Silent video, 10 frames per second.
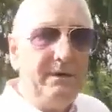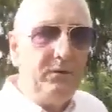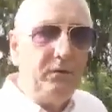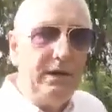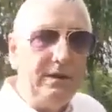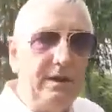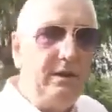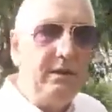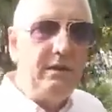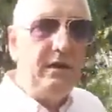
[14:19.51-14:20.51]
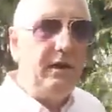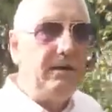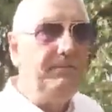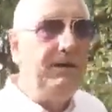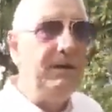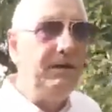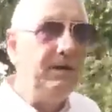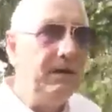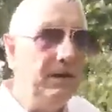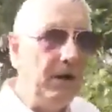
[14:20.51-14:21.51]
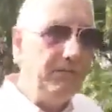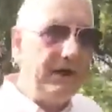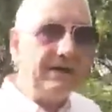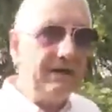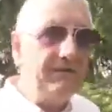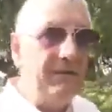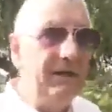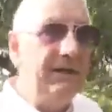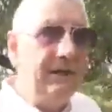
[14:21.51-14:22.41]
But with Onpassive,